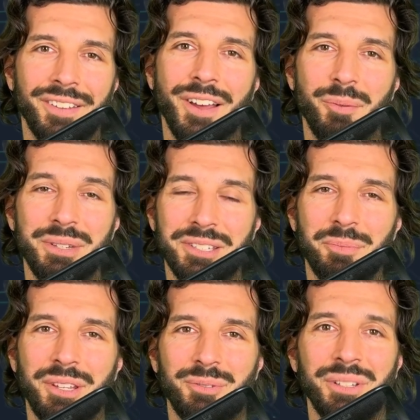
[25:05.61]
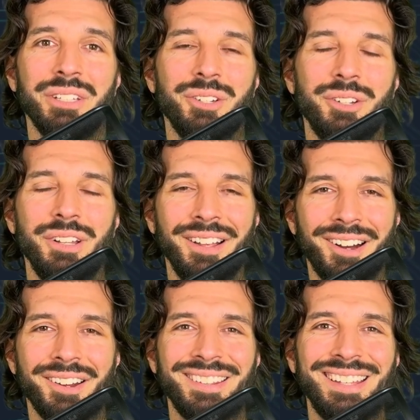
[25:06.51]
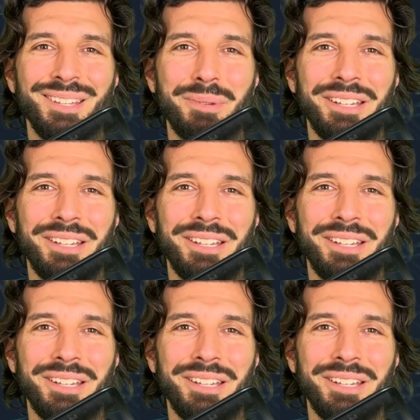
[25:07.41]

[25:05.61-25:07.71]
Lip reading: That'll be something really good on a daily